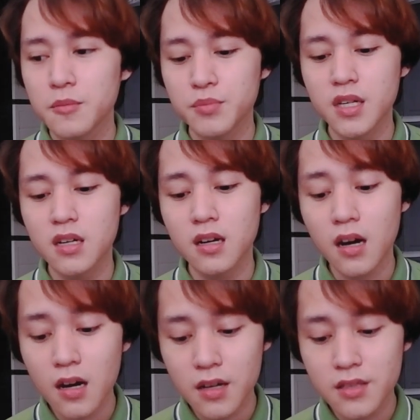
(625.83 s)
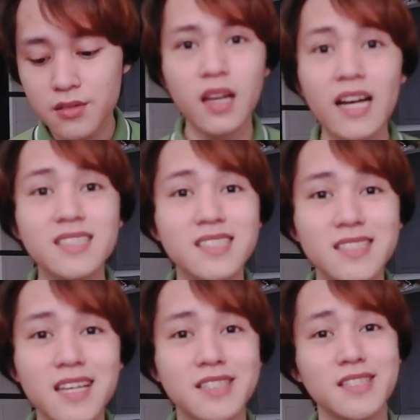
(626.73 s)
because as it
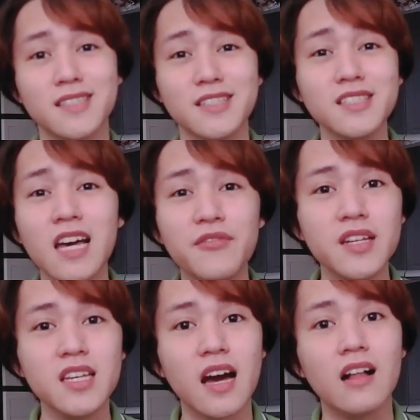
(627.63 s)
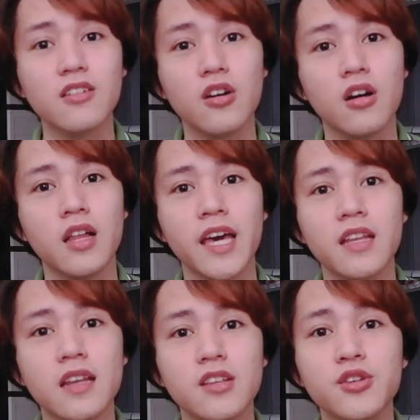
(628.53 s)
says, it doesn't have any alcohol,
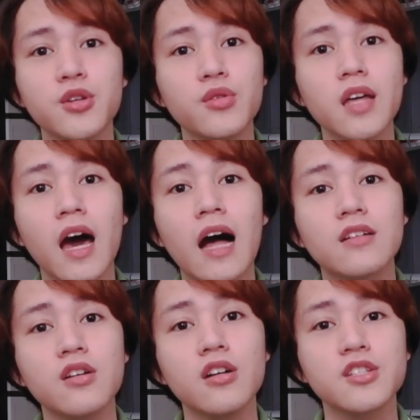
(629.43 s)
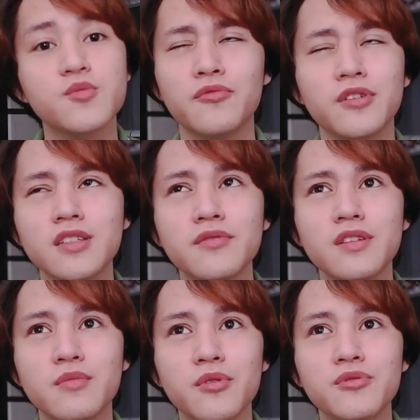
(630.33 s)
and you know that alcohol is one
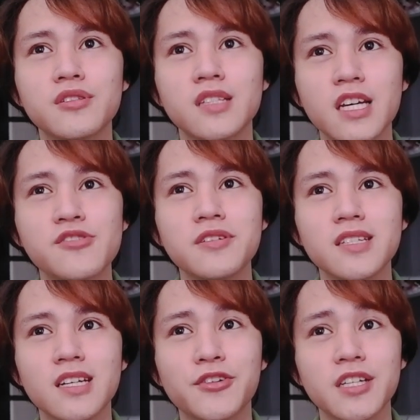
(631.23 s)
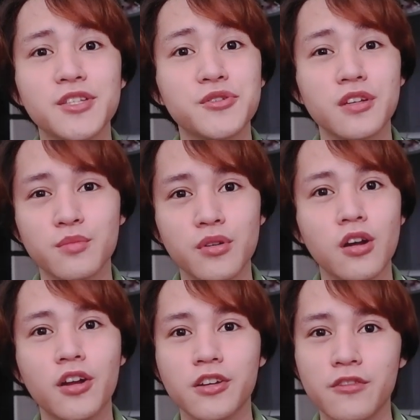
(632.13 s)
of the most dangerous ingredients you can put
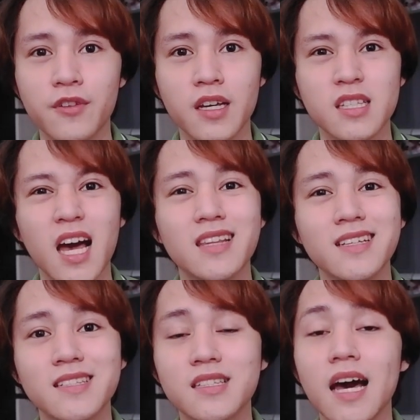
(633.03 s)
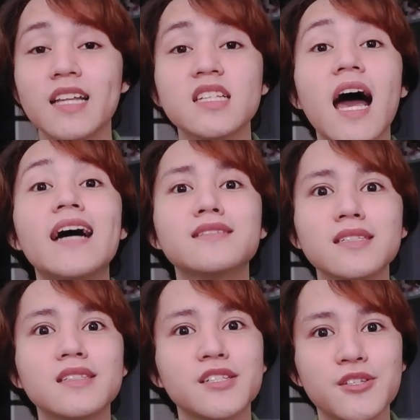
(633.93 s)
on your face as
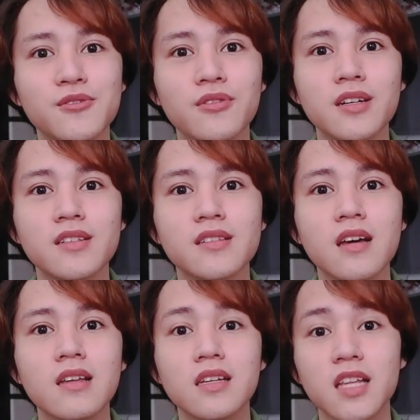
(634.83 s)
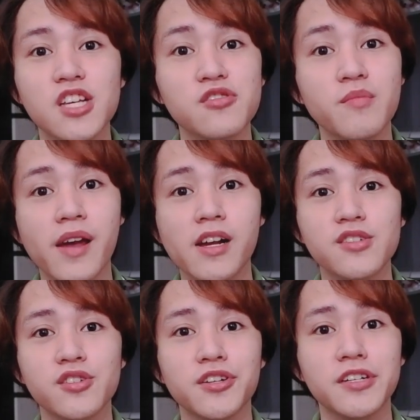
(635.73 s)
it destroys the natural
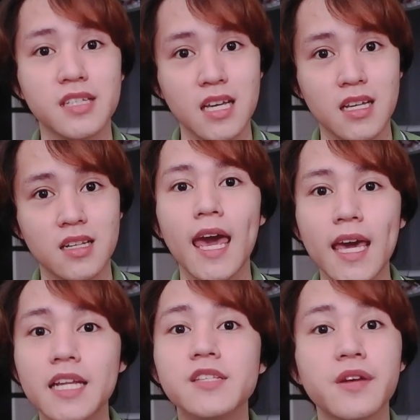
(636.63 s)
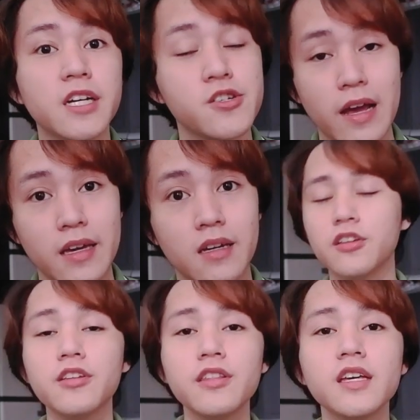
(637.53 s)
barriers on your skin, and it's very drying.
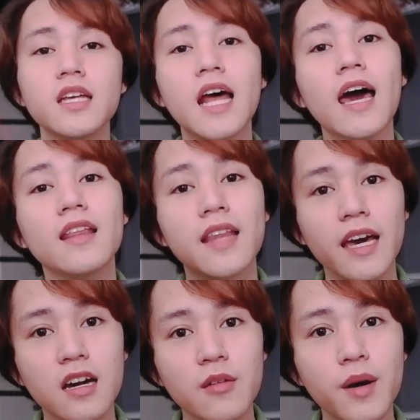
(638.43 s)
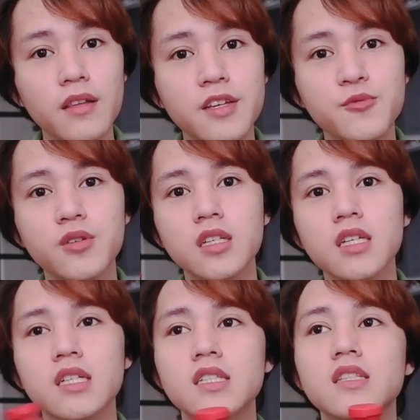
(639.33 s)
Another thing that I like about this one
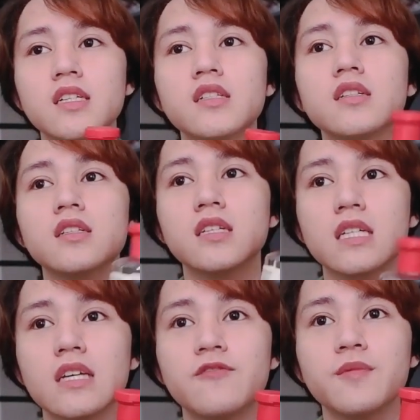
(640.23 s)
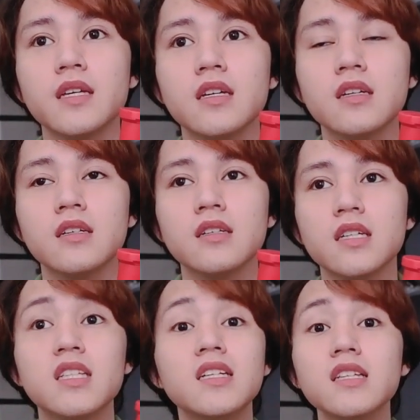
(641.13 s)
is it didn't give me
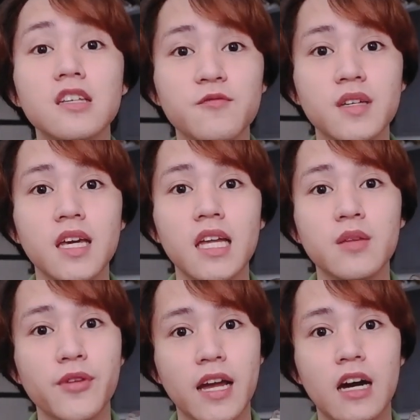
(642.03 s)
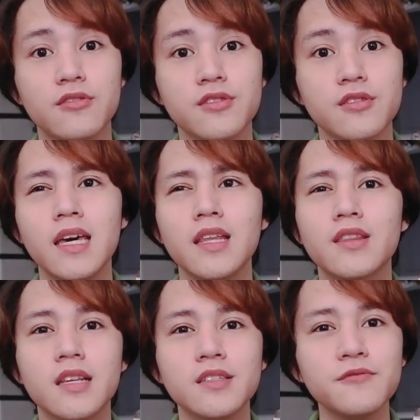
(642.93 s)
any breakouts. It
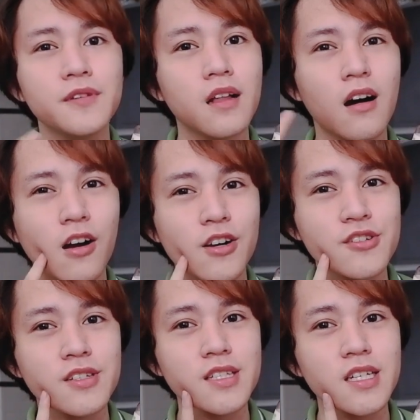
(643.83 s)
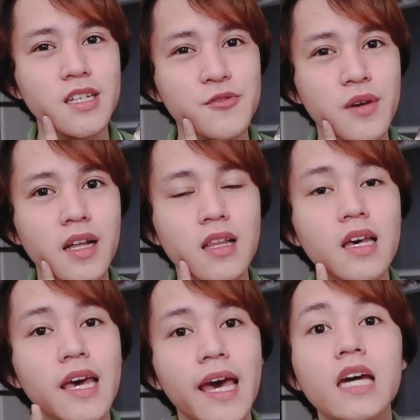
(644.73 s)
doesn't feel harsh on the skin as well,
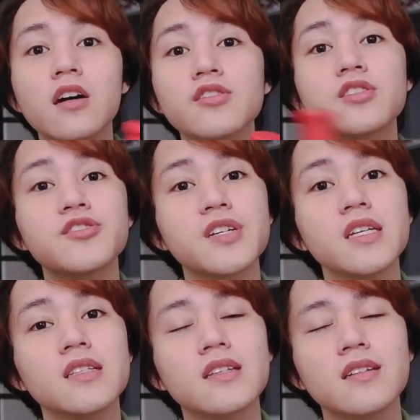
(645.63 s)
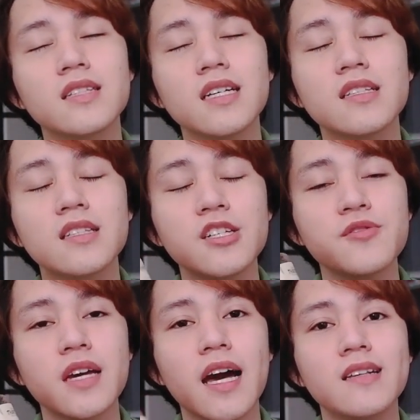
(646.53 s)
and it also contains
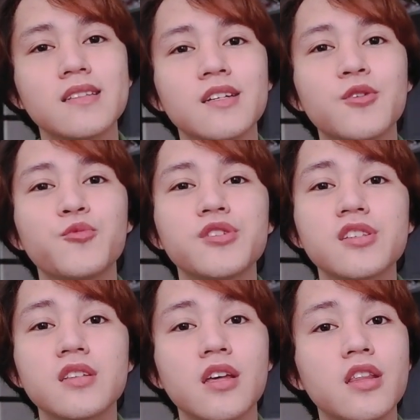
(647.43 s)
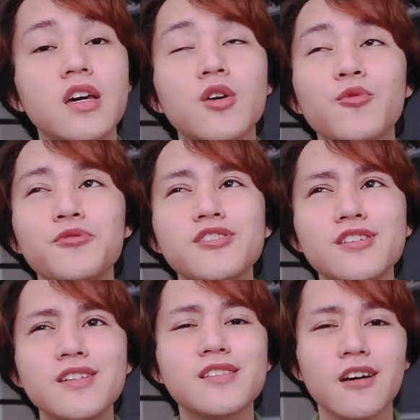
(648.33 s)
citric acid, which
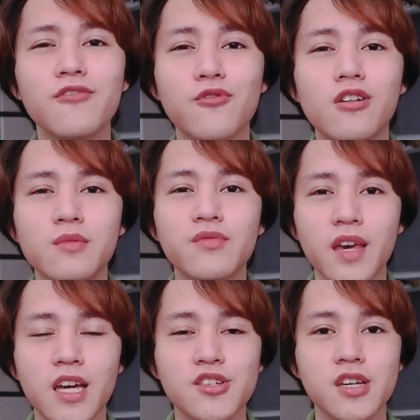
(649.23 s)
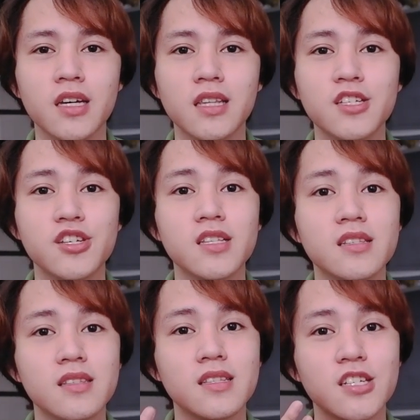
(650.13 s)
is a form of AHA that
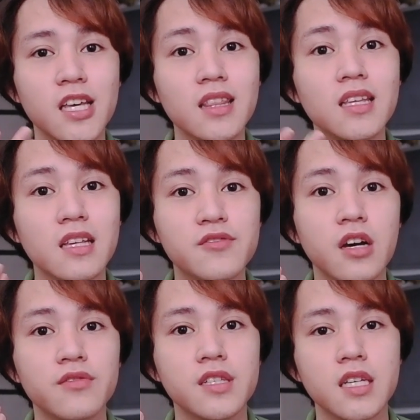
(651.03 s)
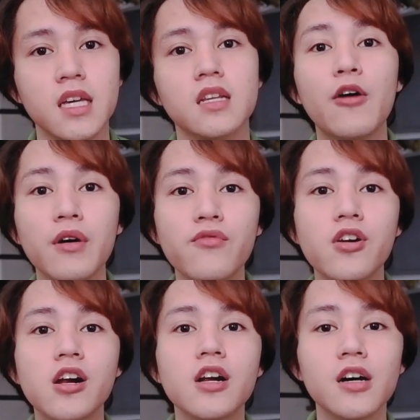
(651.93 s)
gently lifts off the skin.
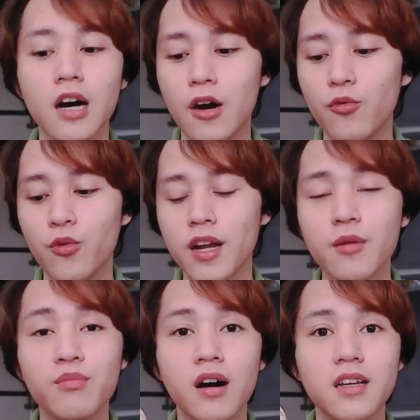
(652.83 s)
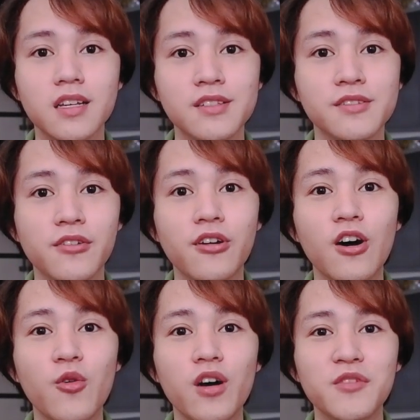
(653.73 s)
However, what I bought is the
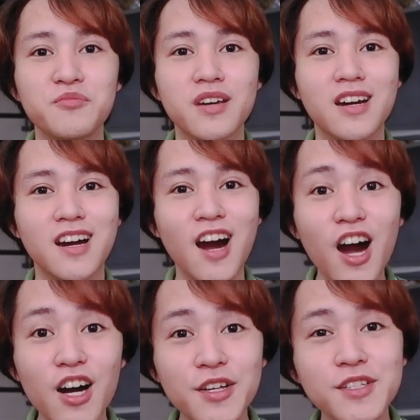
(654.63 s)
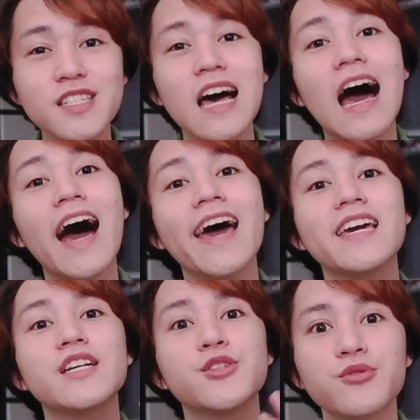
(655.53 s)
wrong one, because
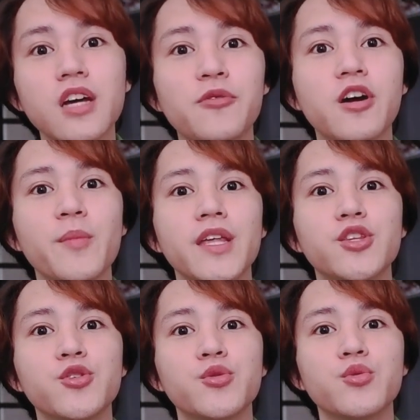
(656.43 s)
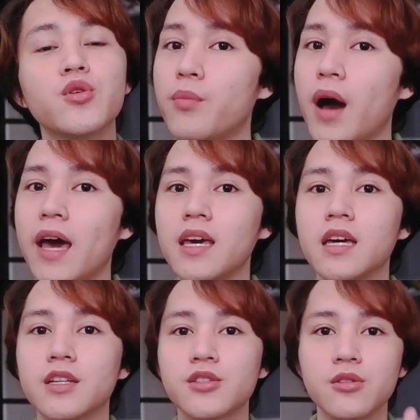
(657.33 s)
I do not recommend you
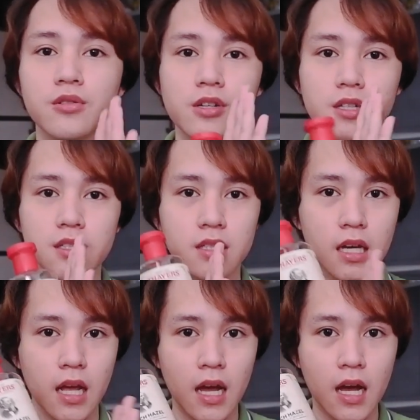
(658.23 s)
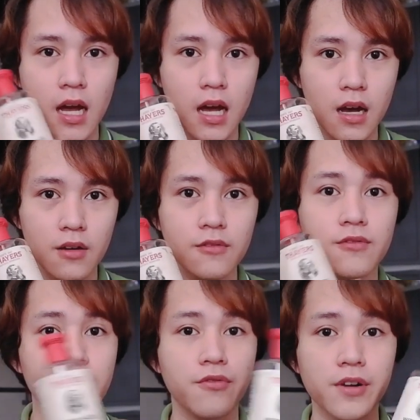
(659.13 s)
buying toners that have
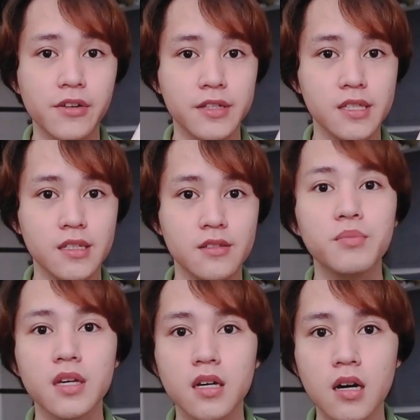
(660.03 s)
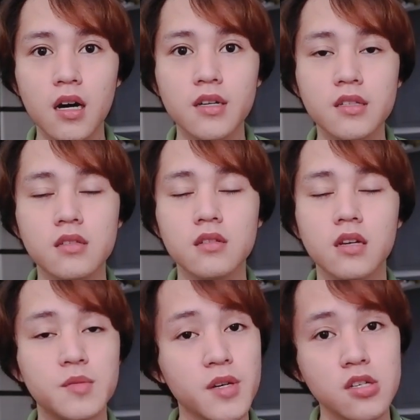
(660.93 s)
fragrances, because
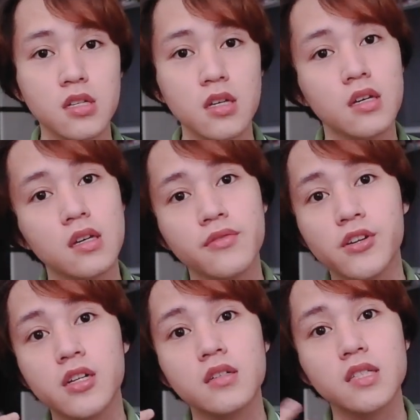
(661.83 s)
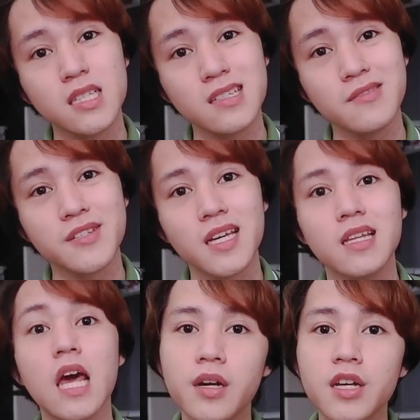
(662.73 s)
especially if you're sensitive
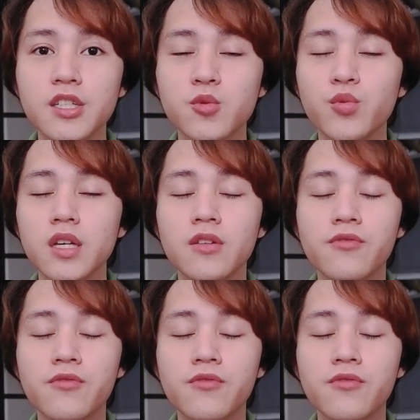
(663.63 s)
skin, products with